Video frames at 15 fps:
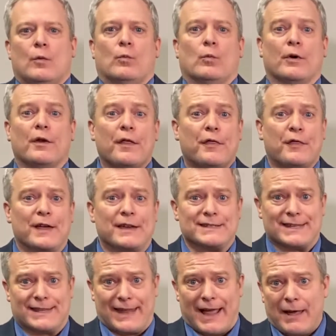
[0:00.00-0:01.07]
One of the things
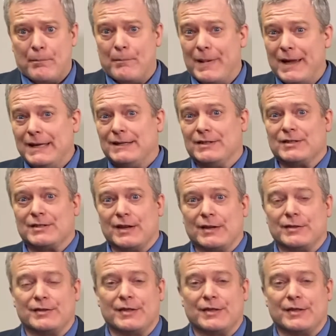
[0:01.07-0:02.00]
that that means is